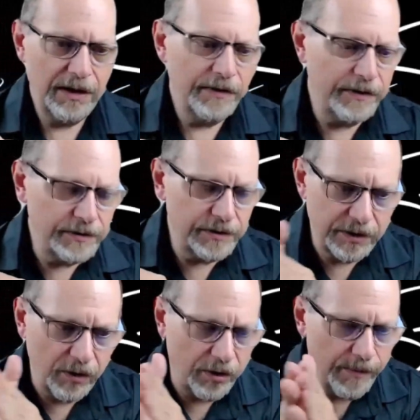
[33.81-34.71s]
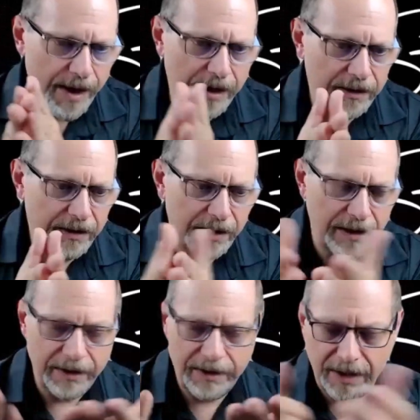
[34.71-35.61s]
They're just done automatically. Like,
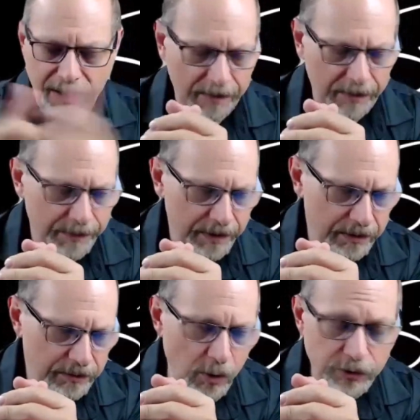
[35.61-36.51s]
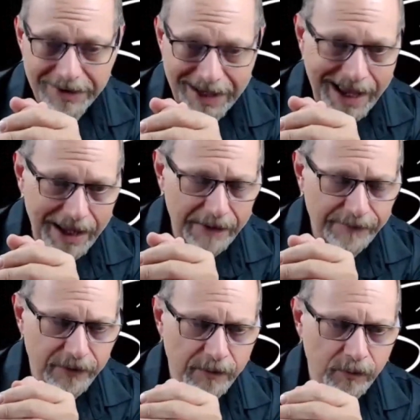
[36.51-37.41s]
again, I'm a big Yoast guy
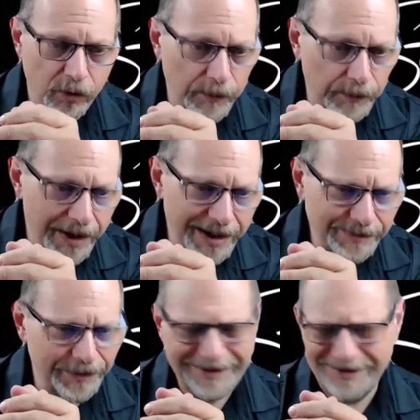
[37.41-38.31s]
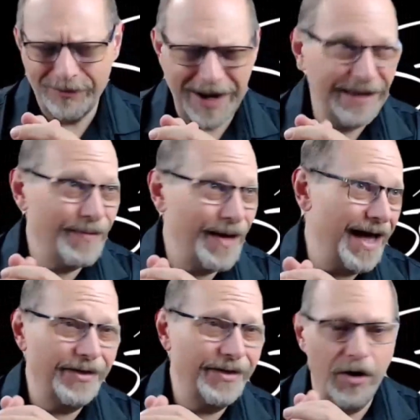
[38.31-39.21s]
from WordPress, but this Rank
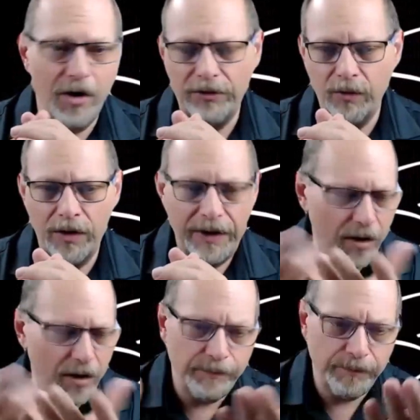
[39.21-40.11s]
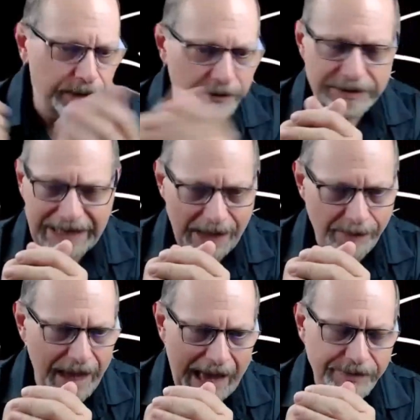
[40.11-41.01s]
Math and All-in-One, they all build
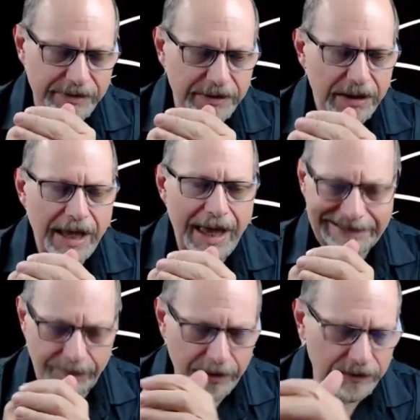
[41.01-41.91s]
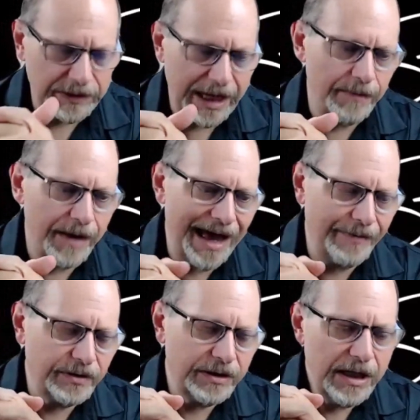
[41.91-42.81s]
sitemaps, XML
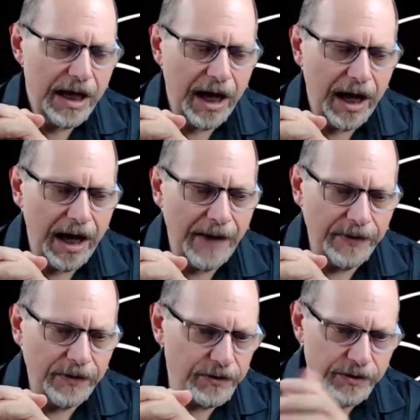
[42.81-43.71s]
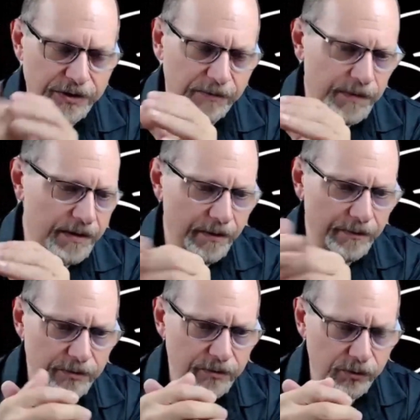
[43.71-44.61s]
sitemaps. And then you could just submit them
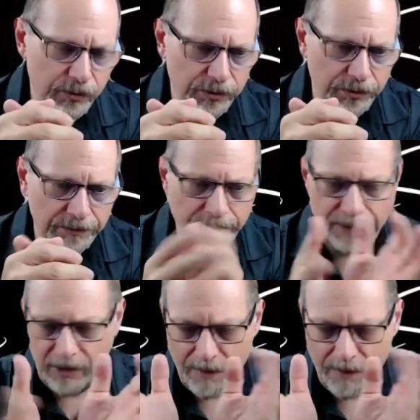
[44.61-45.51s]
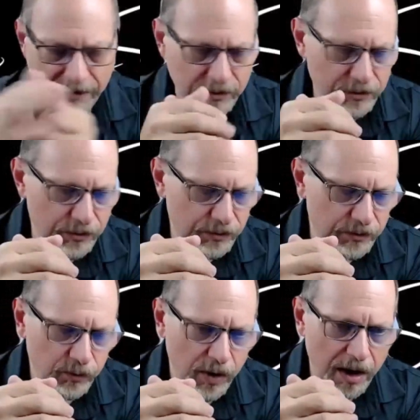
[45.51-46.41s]
to Google and Bing Webmaster Tools
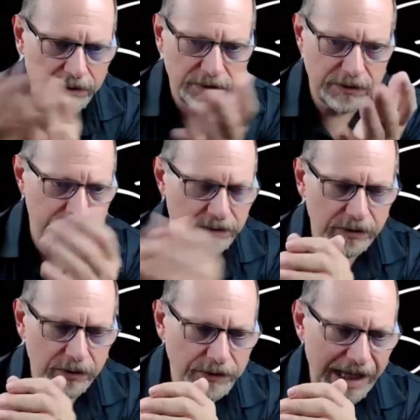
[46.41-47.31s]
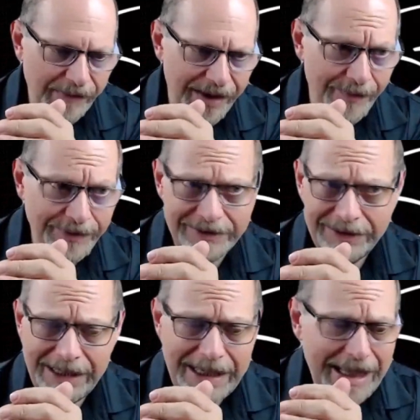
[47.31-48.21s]
as well, just to see all the sitemaps. And
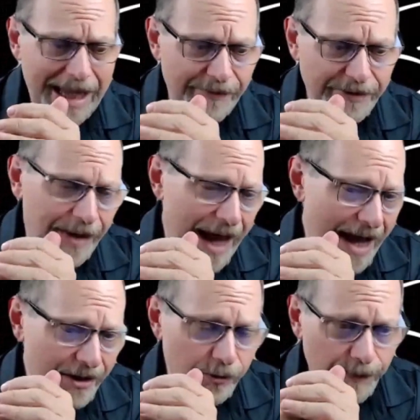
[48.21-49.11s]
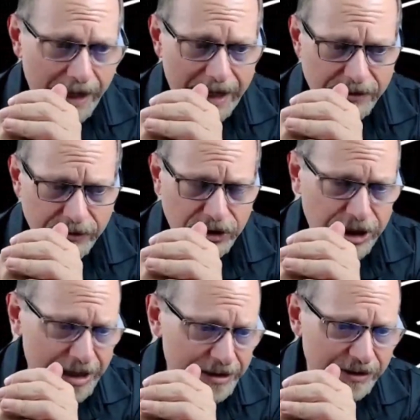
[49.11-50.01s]
every time you add a new page or
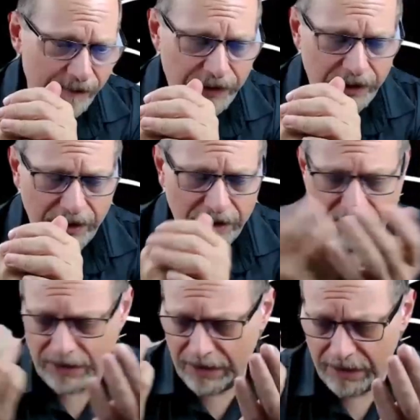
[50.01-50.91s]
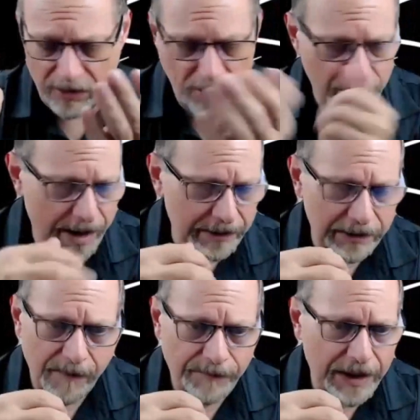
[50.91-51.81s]
change something, it'll automatically
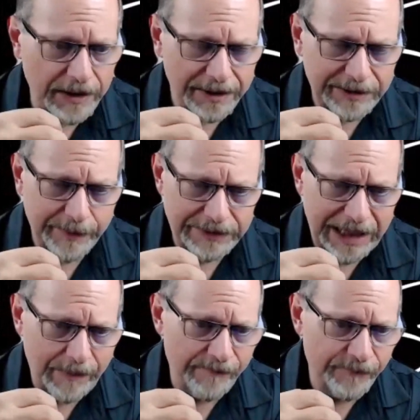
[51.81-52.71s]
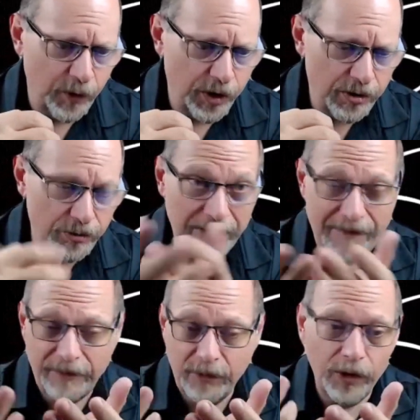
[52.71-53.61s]
update the XML sitemap for you, and you never
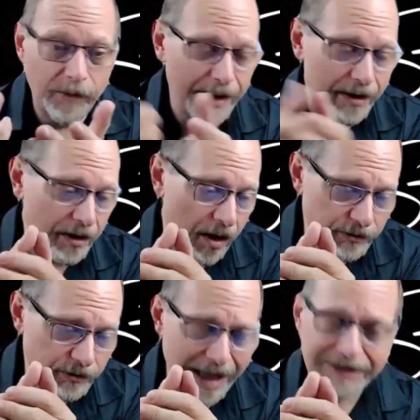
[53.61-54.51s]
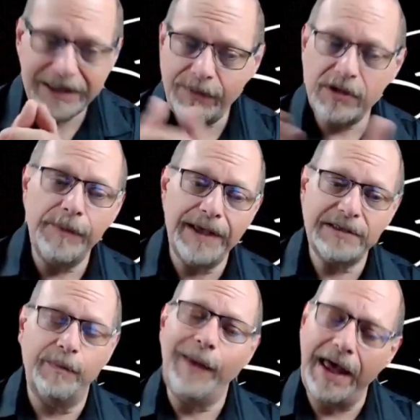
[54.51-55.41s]
have to worry about it at all. So that's going to be your
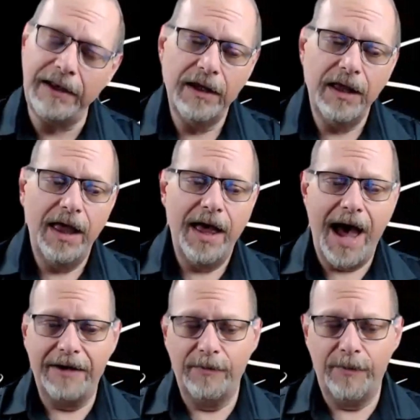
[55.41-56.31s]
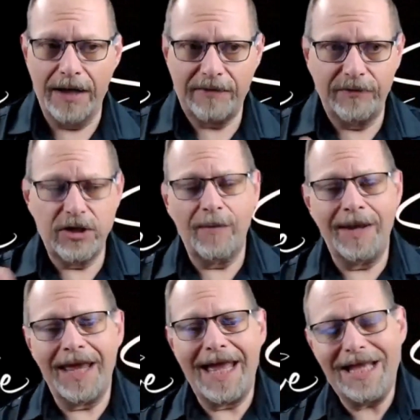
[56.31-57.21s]
best bet out of the box. If you're talking
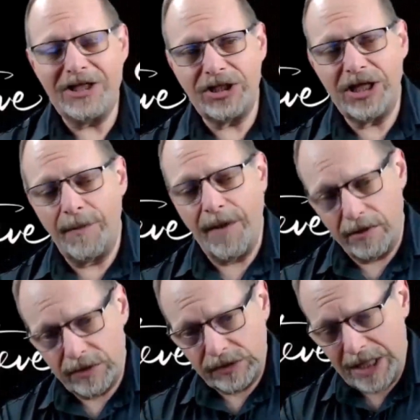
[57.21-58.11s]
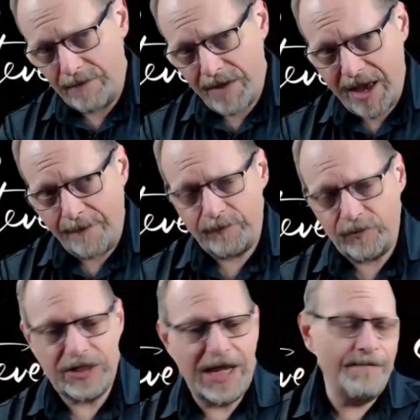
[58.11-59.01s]
about HTML sitemap,
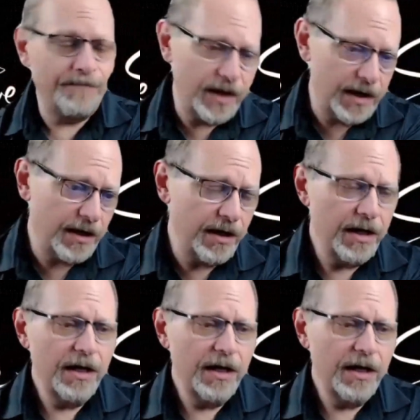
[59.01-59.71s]
same thing.